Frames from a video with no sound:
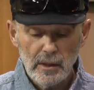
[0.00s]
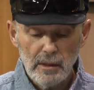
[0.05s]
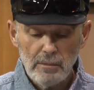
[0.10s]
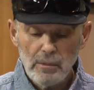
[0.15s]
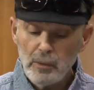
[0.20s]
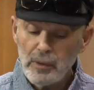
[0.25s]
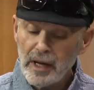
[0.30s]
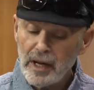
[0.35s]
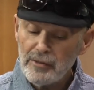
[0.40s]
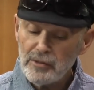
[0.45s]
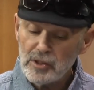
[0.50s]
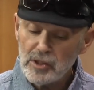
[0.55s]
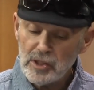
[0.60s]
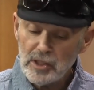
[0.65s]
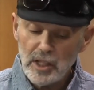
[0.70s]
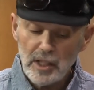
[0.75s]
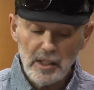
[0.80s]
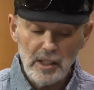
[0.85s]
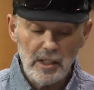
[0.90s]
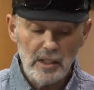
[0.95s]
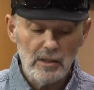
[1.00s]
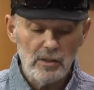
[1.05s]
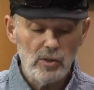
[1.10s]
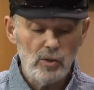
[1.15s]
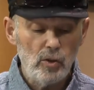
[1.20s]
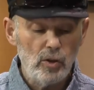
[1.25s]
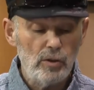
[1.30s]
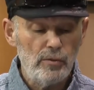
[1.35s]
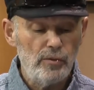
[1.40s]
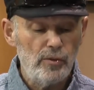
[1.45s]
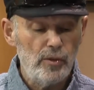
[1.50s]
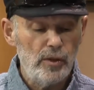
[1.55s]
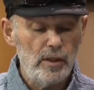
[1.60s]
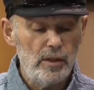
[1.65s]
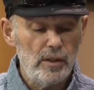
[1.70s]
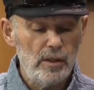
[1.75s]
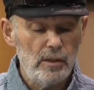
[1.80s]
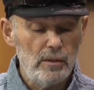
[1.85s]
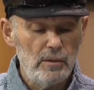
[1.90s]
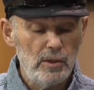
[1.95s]
But we have to study it in order for
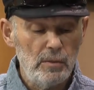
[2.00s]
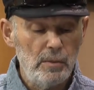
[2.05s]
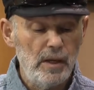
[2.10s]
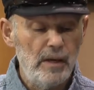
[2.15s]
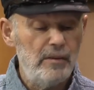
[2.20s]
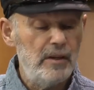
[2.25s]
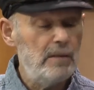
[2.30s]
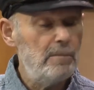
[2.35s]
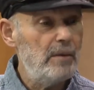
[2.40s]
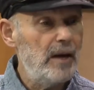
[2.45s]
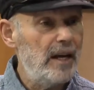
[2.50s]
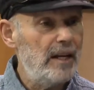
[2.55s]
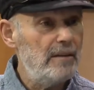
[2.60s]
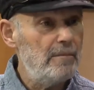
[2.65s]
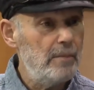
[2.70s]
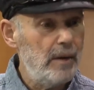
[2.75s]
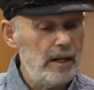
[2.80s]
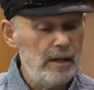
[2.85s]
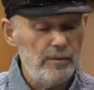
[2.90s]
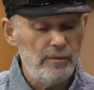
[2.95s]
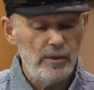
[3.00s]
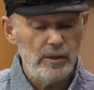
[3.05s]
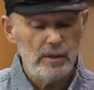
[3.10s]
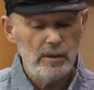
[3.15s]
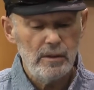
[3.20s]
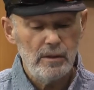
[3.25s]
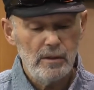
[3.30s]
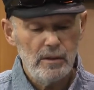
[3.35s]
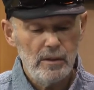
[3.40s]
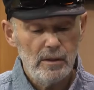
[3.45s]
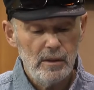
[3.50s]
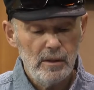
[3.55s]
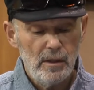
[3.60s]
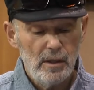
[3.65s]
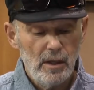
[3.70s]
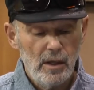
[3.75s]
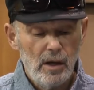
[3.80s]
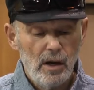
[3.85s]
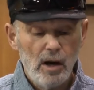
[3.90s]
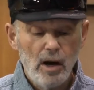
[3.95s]
it to be of any benefit.
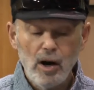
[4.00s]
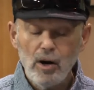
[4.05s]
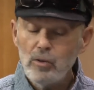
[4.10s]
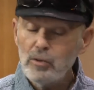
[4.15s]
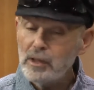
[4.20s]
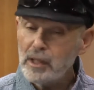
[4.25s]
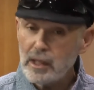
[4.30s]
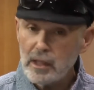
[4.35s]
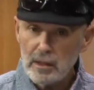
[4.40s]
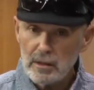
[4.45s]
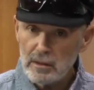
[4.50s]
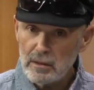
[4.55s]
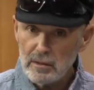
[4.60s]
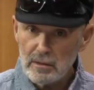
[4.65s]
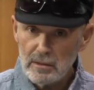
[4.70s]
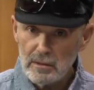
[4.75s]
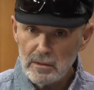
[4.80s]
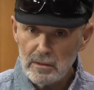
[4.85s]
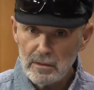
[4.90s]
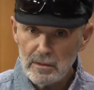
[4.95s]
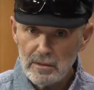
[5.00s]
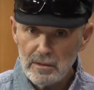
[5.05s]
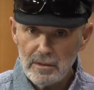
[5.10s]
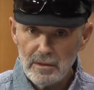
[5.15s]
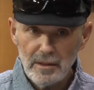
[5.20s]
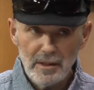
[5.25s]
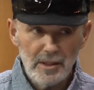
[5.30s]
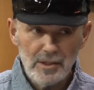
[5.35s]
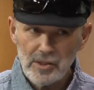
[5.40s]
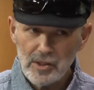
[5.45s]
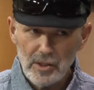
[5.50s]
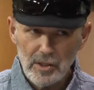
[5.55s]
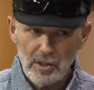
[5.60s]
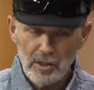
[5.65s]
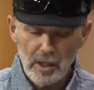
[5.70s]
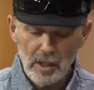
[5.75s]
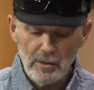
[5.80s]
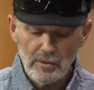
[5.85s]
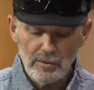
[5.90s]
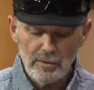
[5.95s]
Owning it isn't
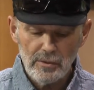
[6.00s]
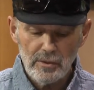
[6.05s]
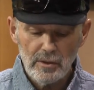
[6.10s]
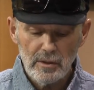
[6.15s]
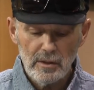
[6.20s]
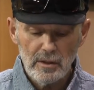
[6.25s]
enough.